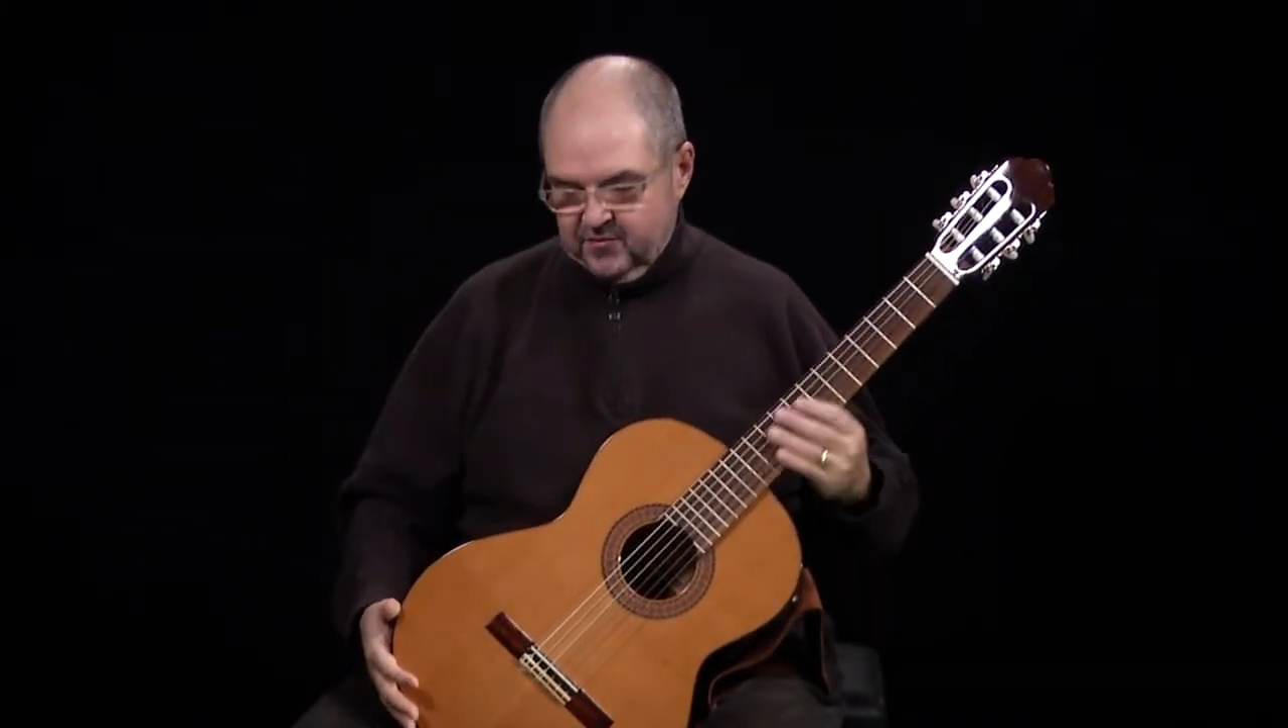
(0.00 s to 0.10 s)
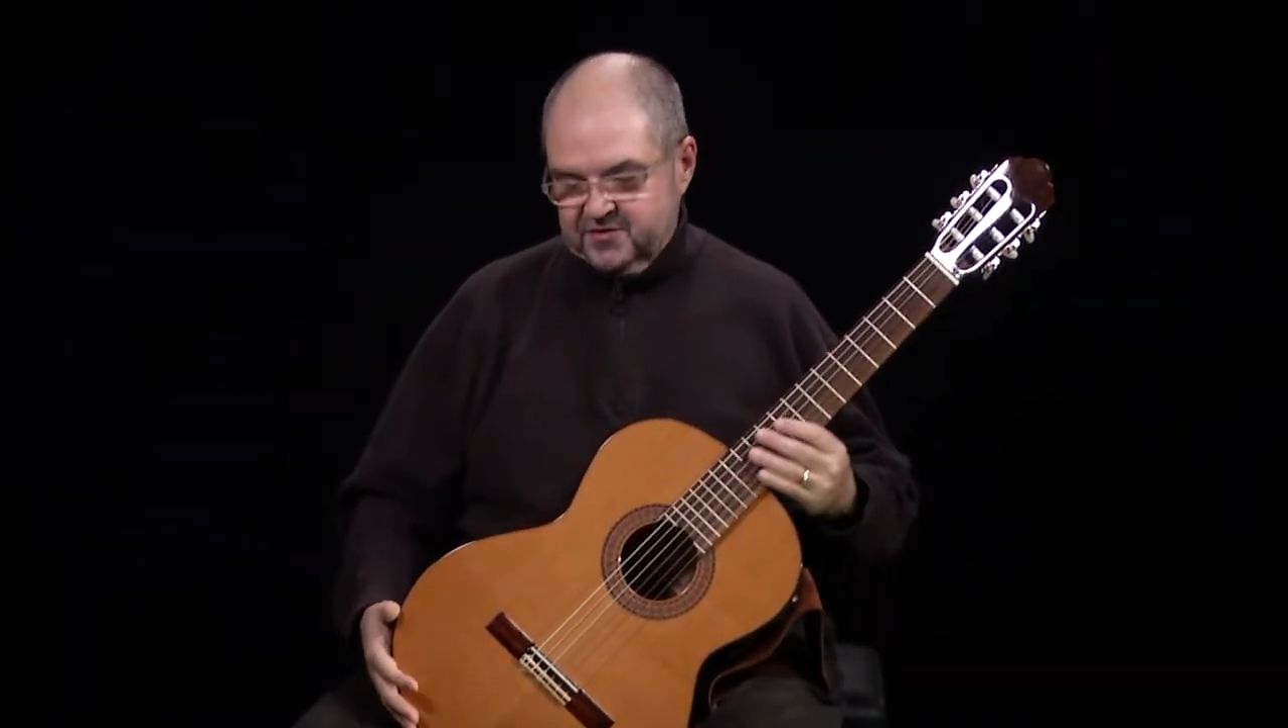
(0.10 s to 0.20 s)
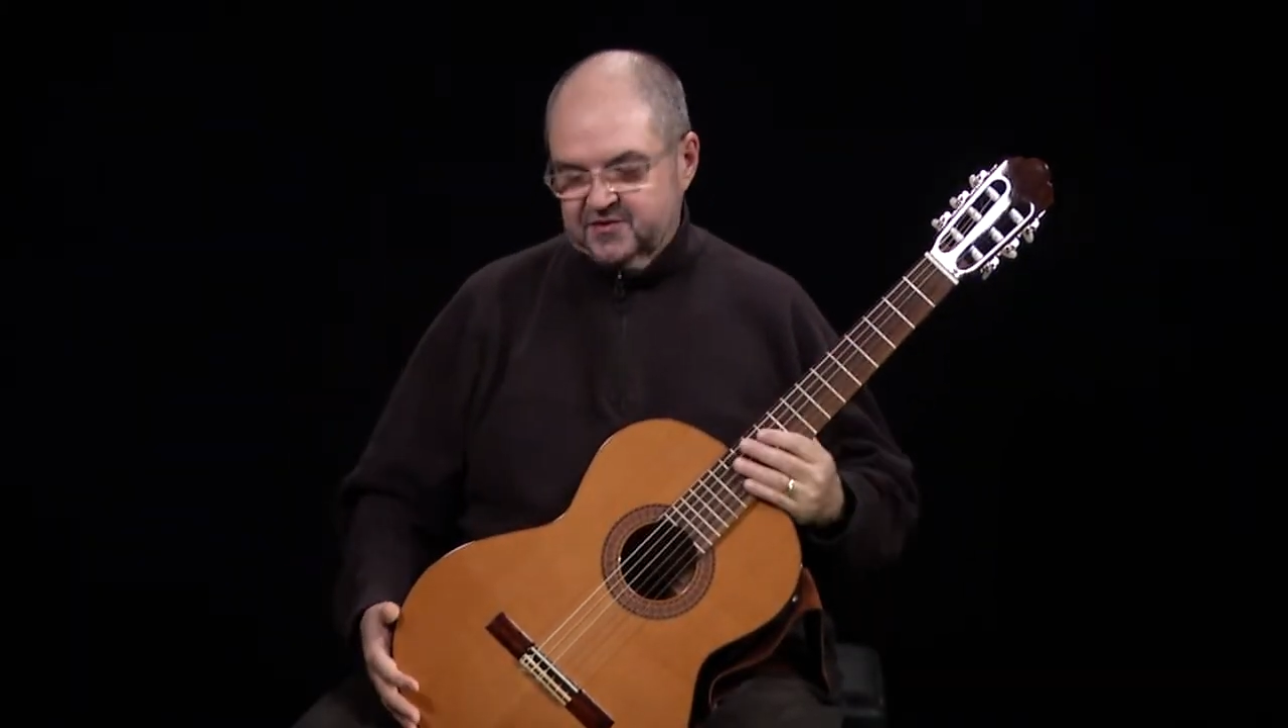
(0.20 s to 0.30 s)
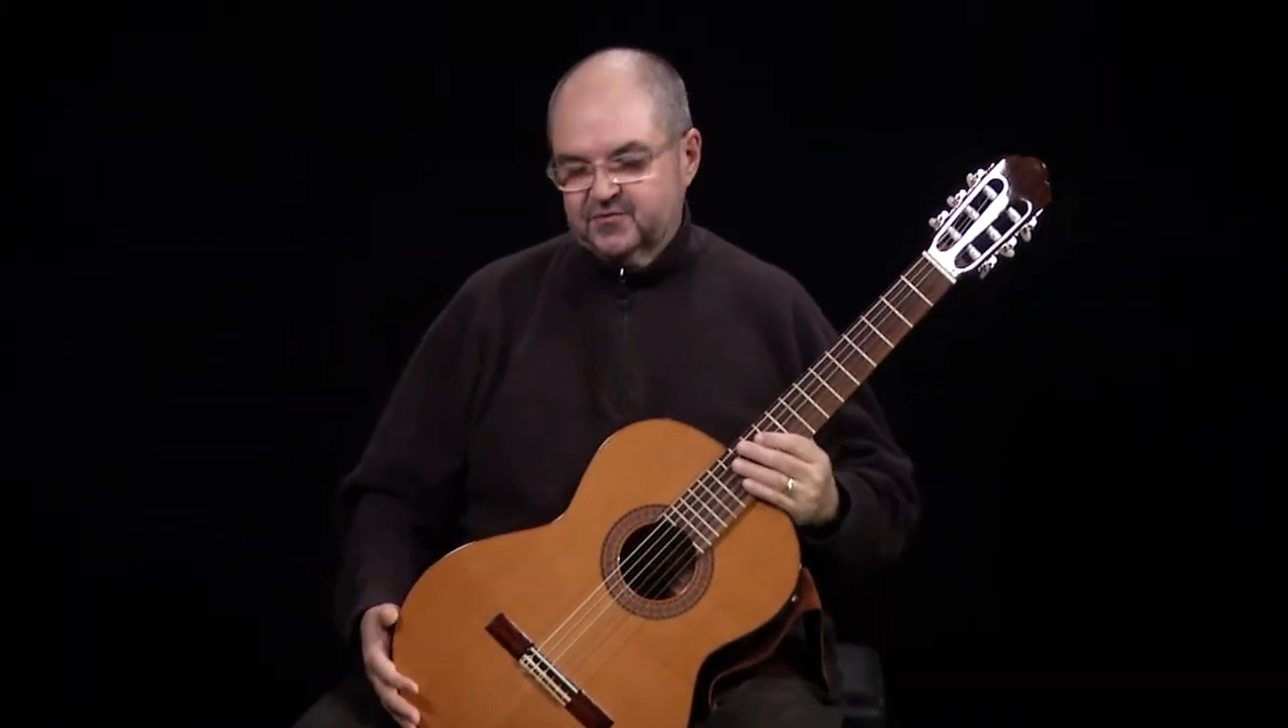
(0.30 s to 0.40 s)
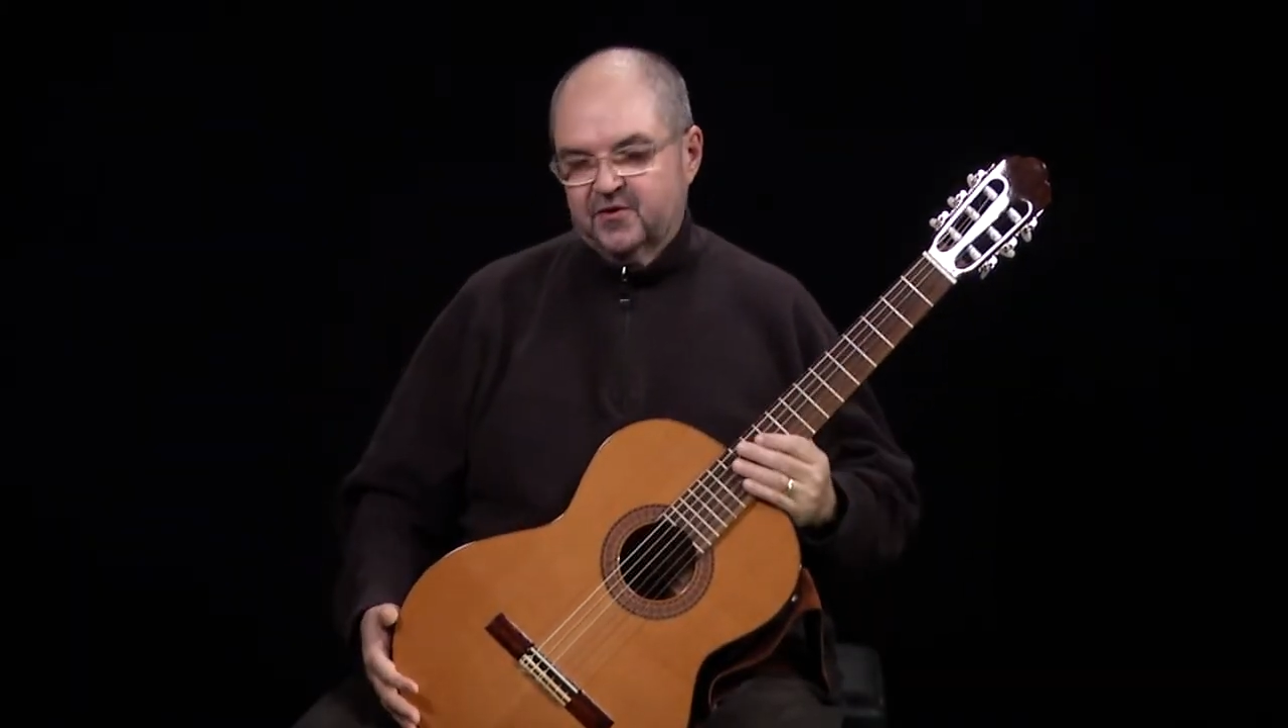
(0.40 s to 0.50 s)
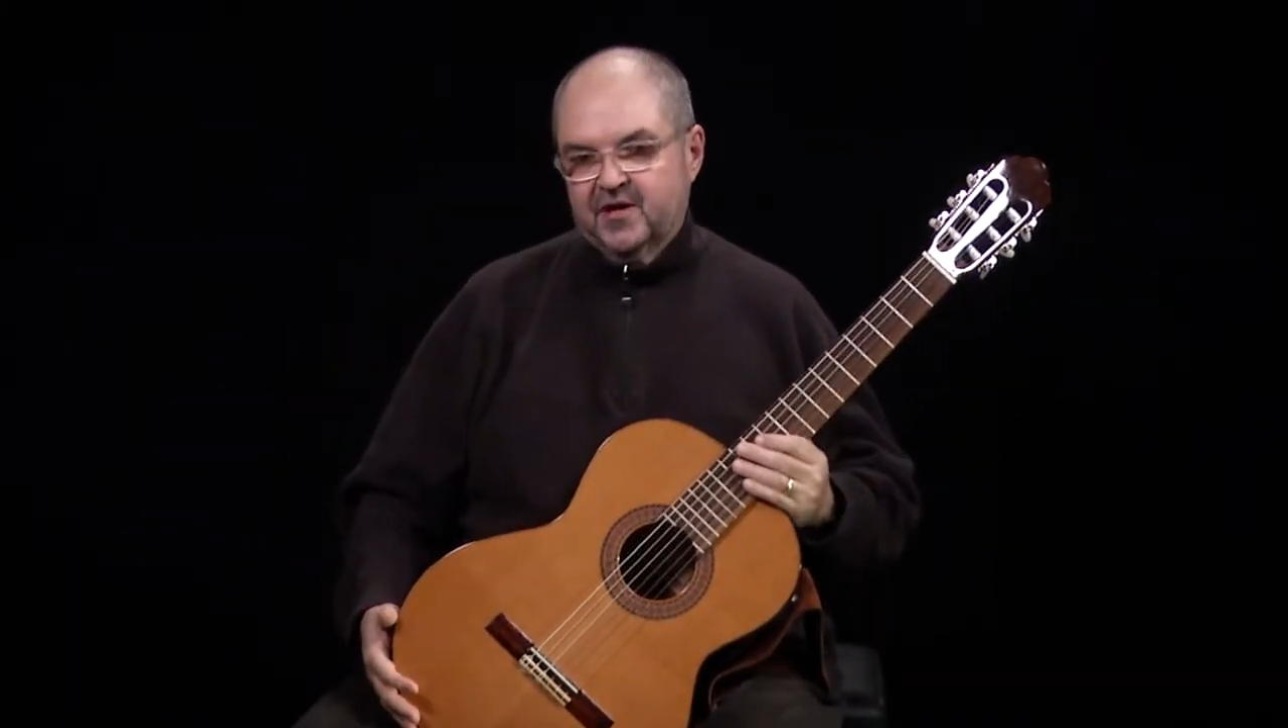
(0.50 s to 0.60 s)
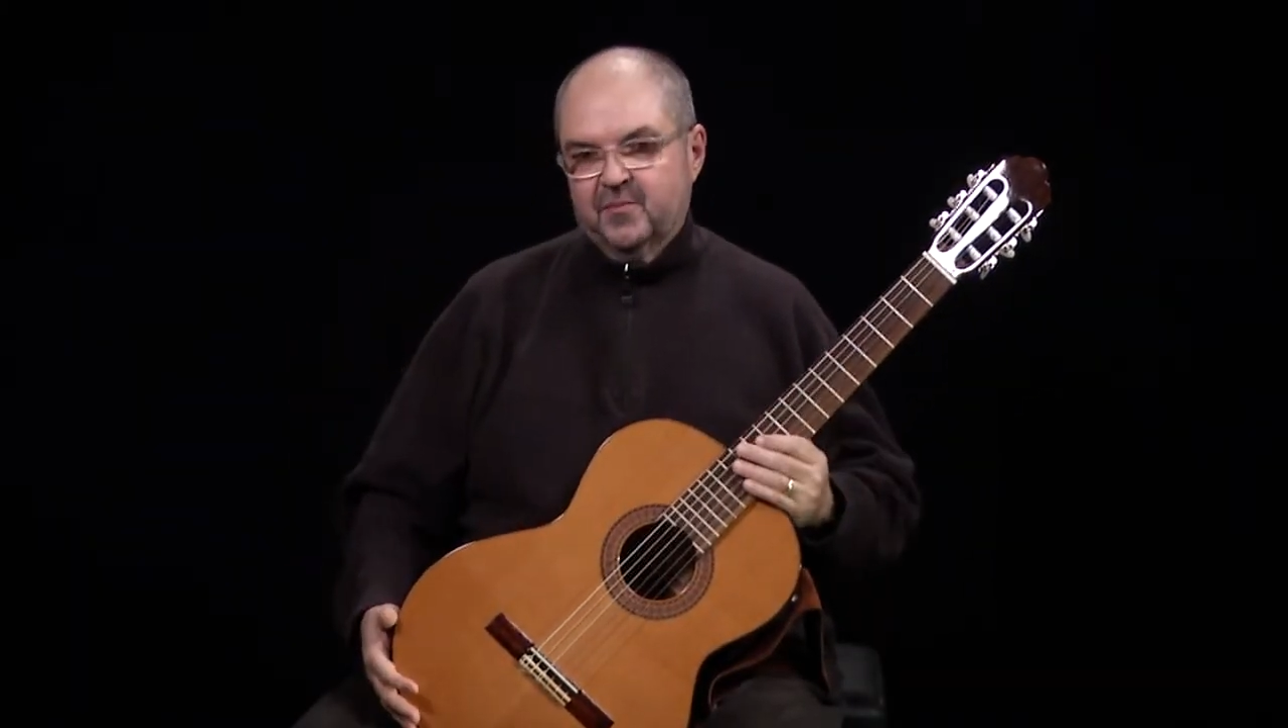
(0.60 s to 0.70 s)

which is really